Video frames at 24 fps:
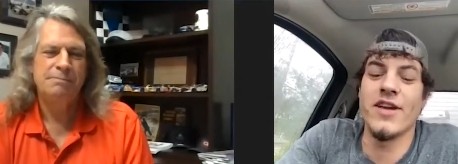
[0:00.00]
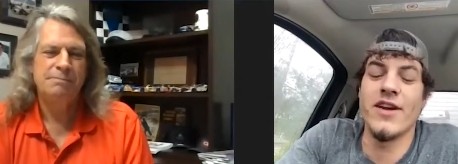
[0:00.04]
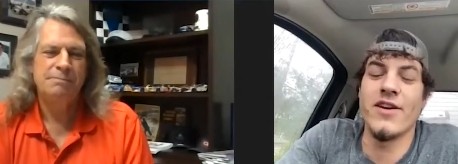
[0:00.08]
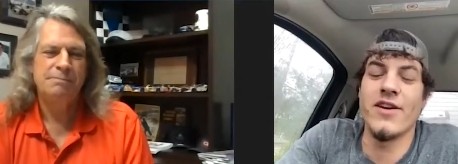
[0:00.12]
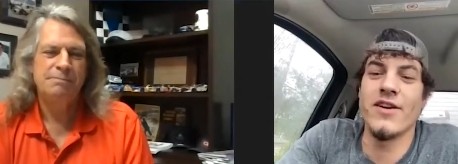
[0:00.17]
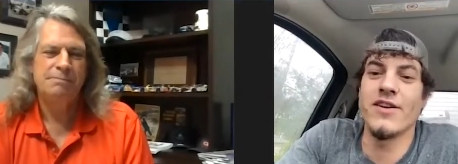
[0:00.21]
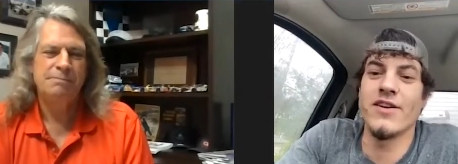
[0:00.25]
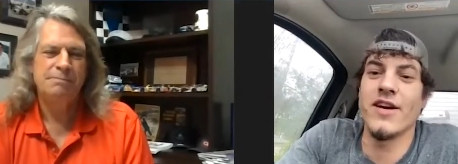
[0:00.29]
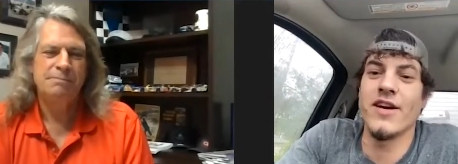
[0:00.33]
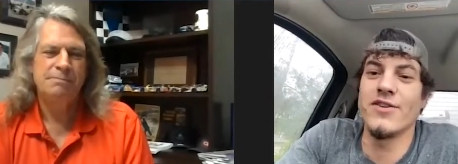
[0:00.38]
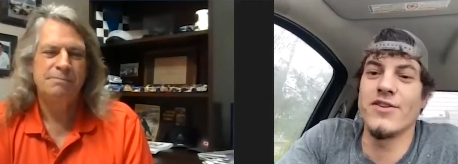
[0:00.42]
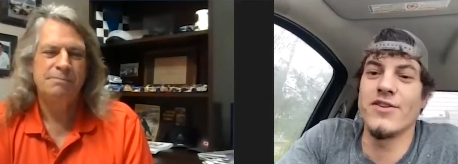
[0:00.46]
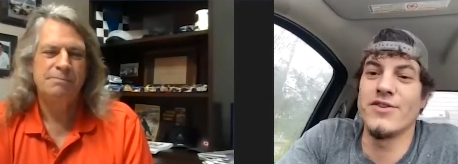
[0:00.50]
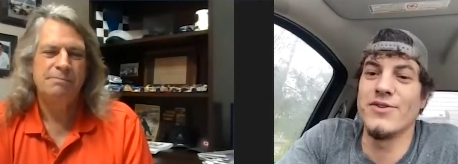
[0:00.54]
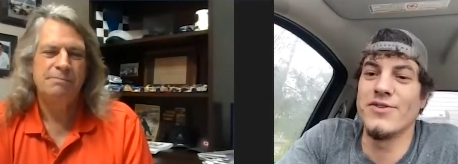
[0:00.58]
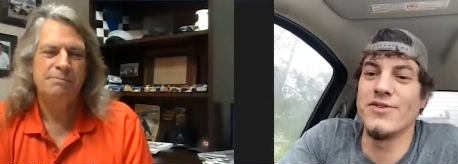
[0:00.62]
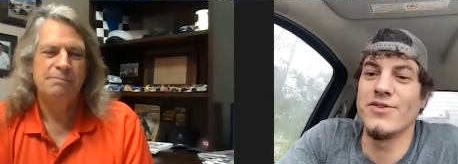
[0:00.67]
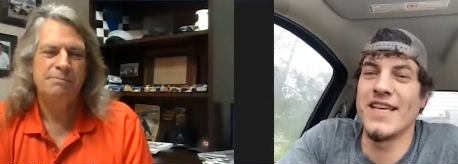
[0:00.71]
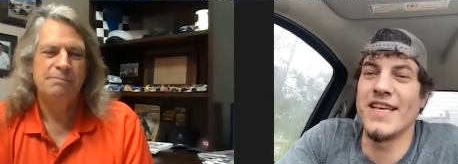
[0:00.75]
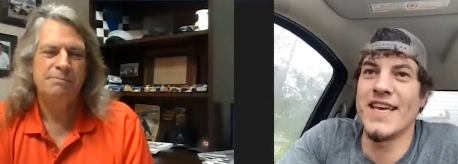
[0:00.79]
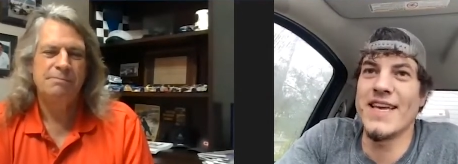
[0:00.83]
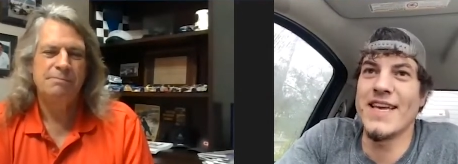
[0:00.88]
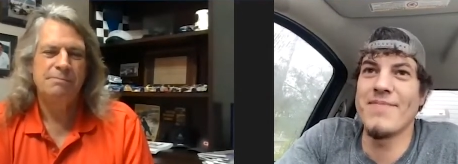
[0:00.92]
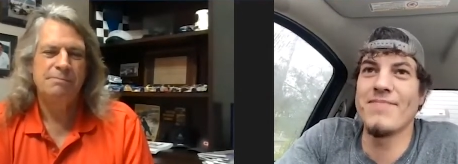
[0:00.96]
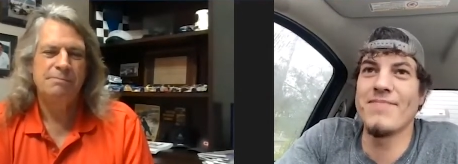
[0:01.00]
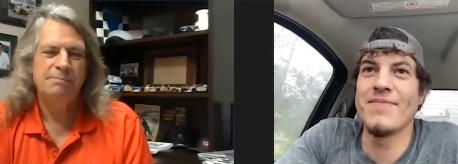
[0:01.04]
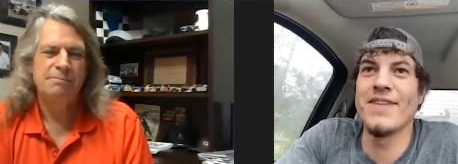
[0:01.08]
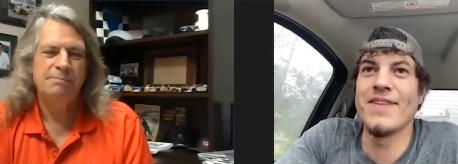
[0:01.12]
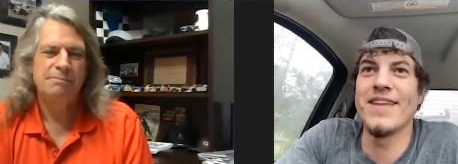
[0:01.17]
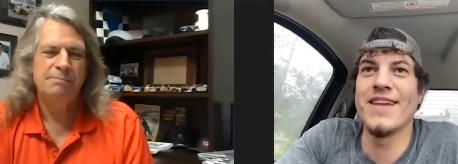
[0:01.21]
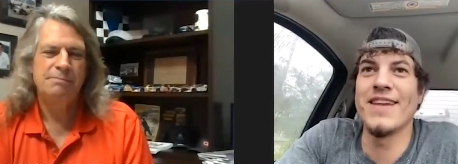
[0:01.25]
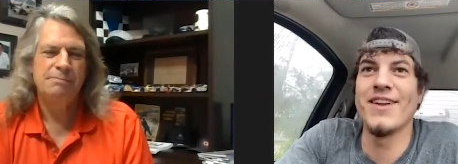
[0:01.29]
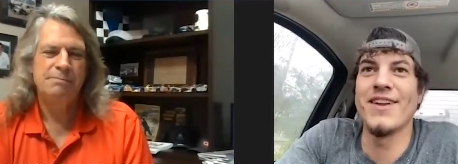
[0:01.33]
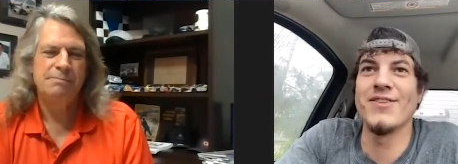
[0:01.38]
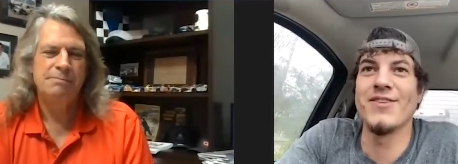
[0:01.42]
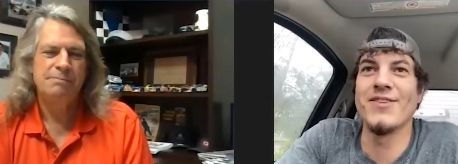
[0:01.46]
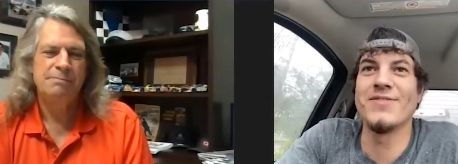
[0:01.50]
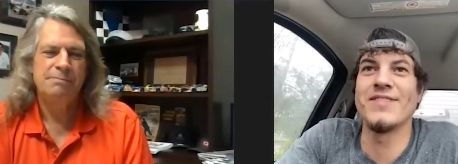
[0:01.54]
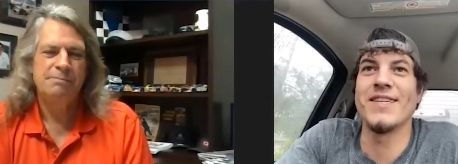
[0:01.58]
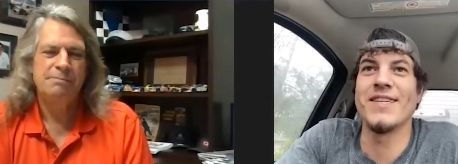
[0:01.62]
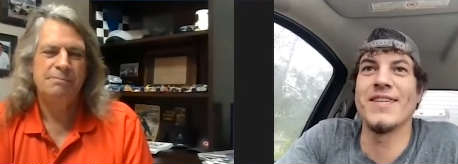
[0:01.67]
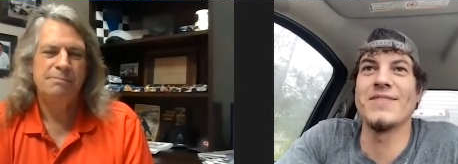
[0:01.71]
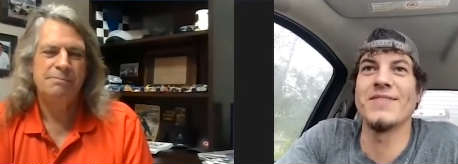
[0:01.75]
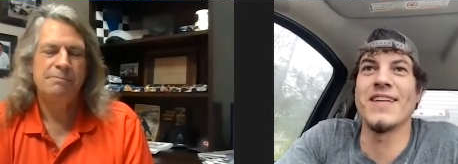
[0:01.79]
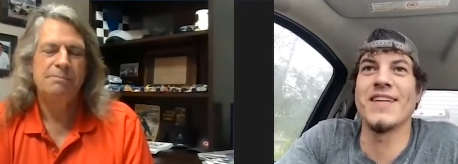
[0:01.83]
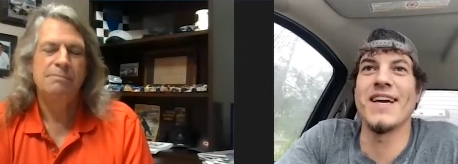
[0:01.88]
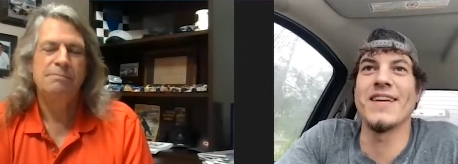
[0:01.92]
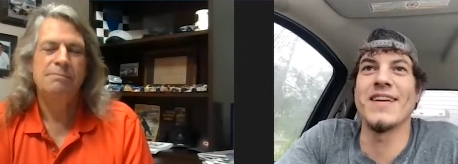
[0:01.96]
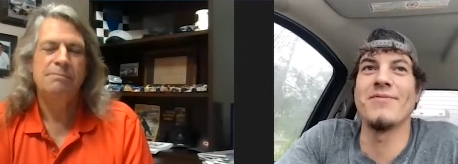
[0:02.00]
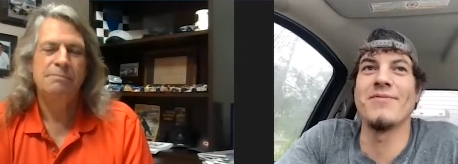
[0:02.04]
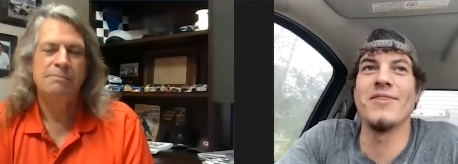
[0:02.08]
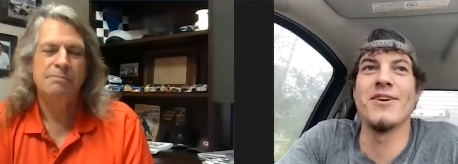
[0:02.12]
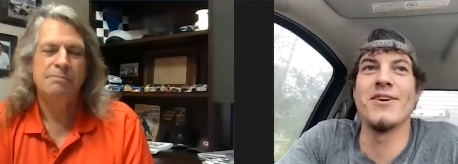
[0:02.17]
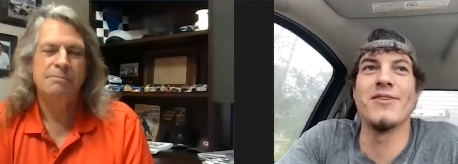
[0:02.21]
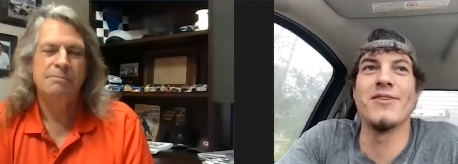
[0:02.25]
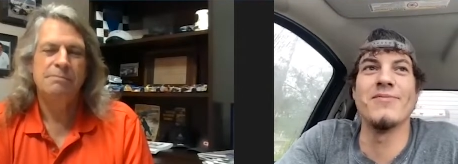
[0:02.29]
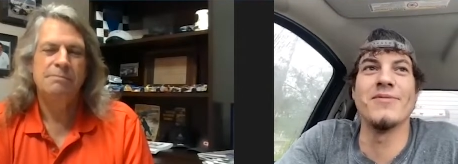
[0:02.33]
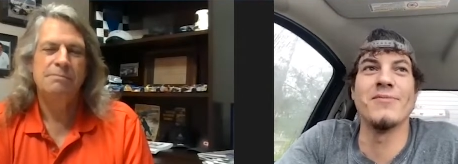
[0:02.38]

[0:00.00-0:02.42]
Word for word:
Speaker 1: another new team. You know, it seems like, you know,